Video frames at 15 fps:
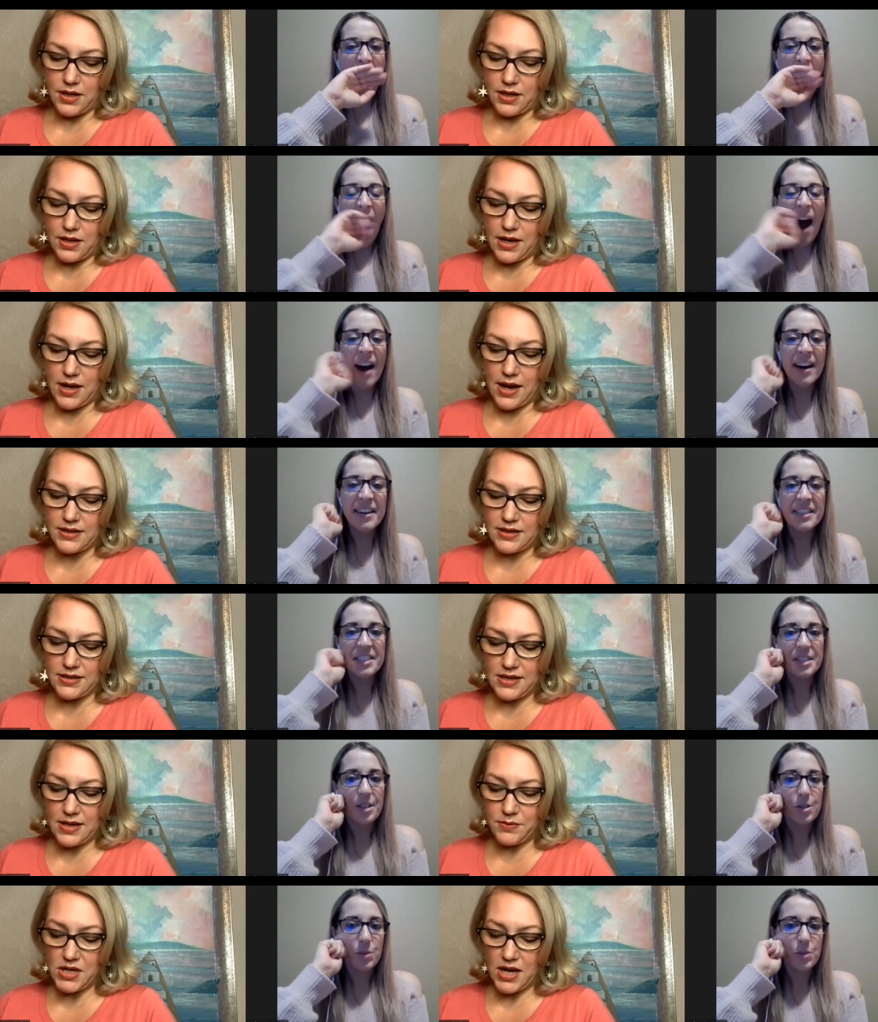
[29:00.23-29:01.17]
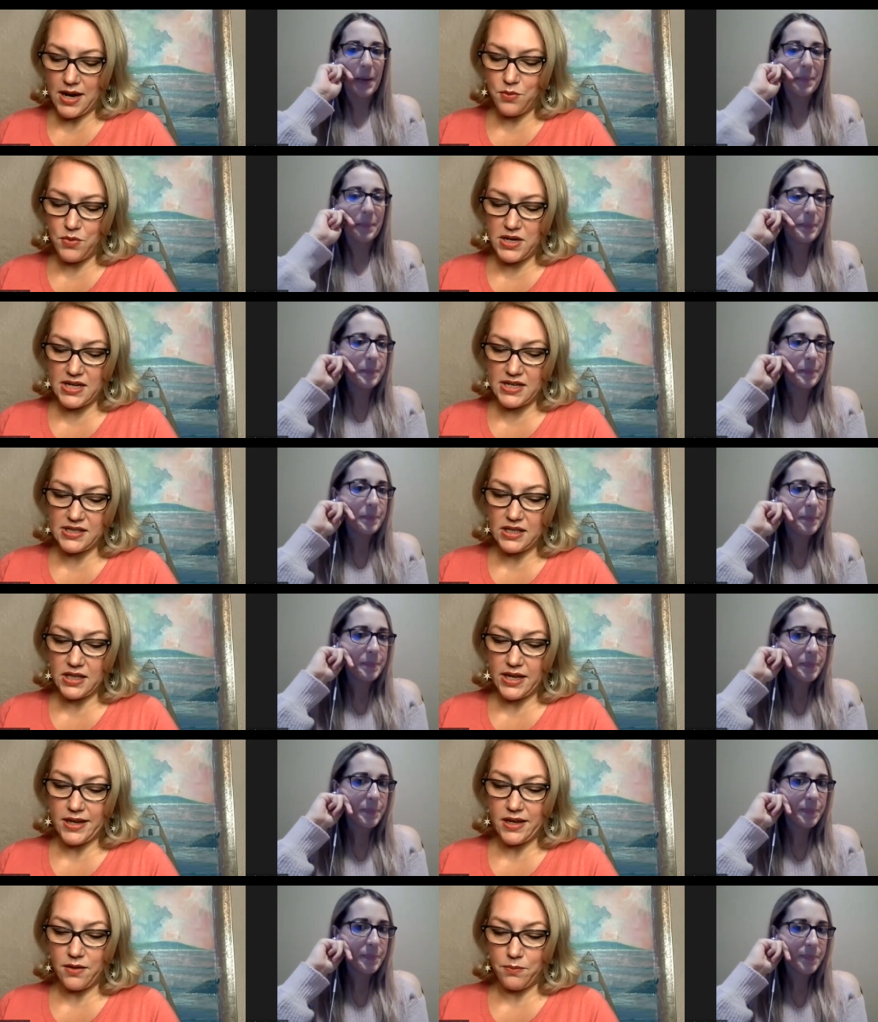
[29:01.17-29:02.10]
Speaker 1: at the same time we need to
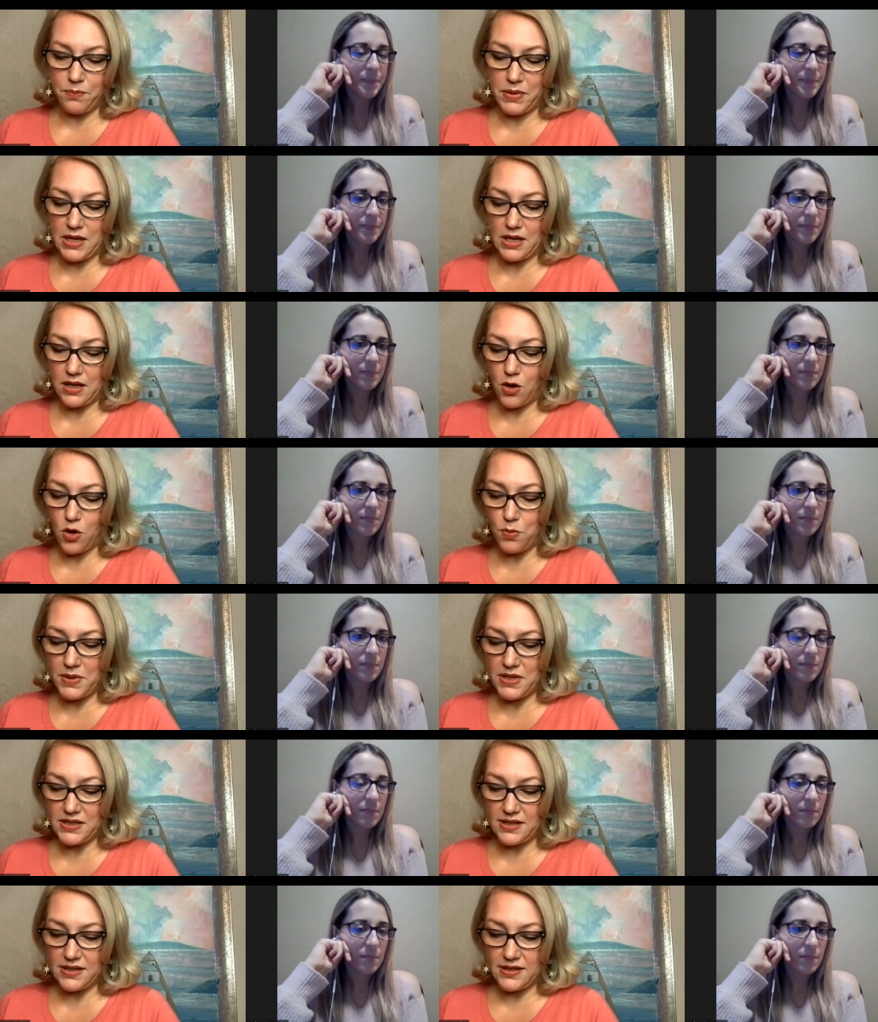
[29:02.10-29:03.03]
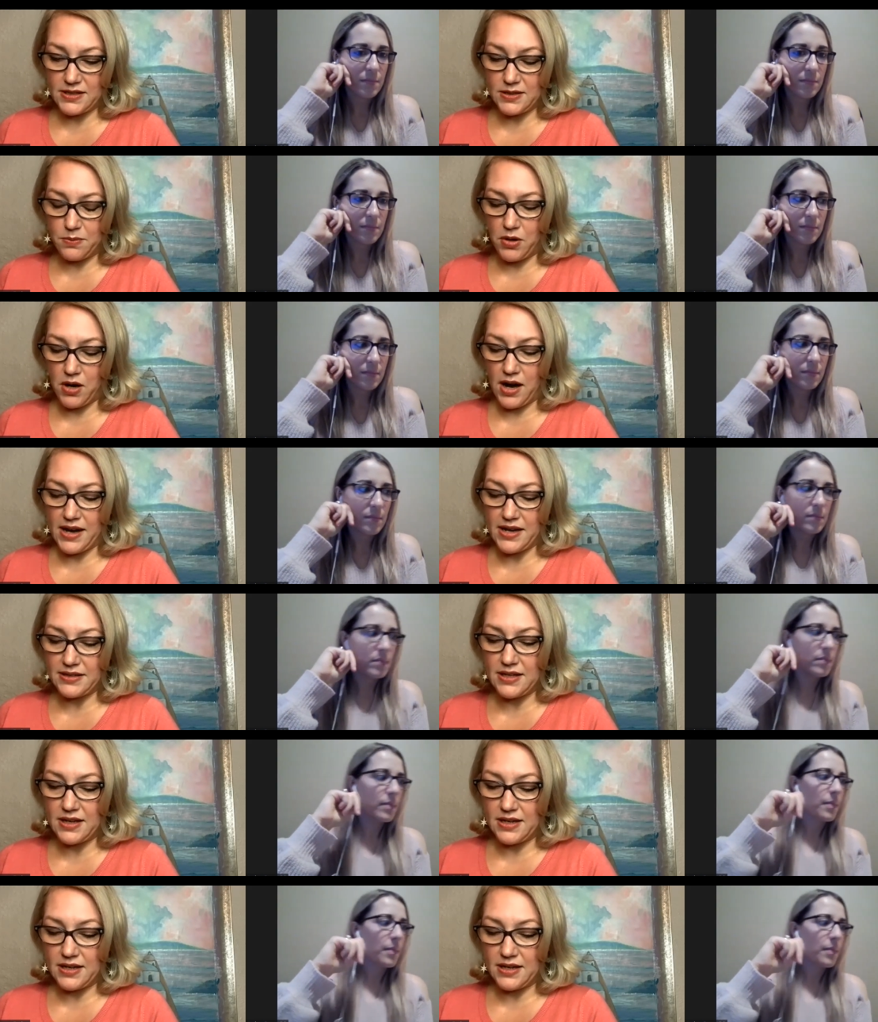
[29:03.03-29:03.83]
like be open to the surprise that